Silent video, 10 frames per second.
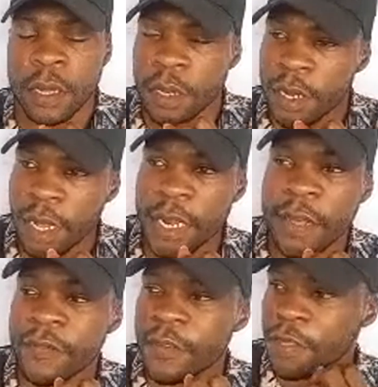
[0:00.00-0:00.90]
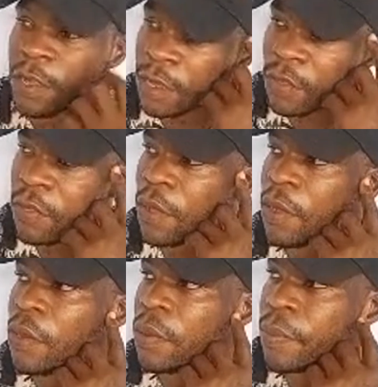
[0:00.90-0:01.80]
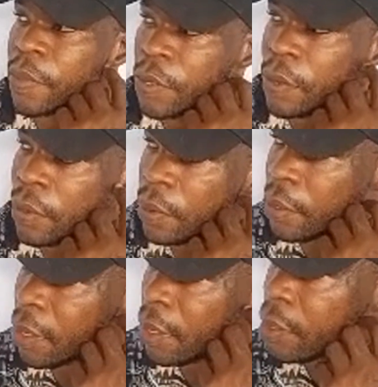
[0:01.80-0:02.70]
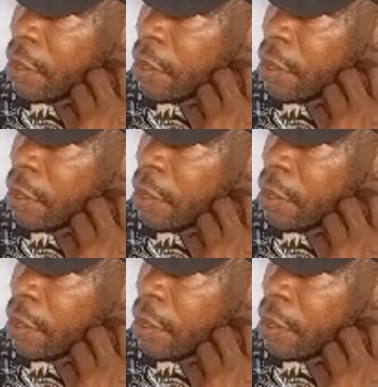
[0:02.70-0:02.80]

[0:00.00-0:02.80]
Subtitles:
that everything is gonna be okay.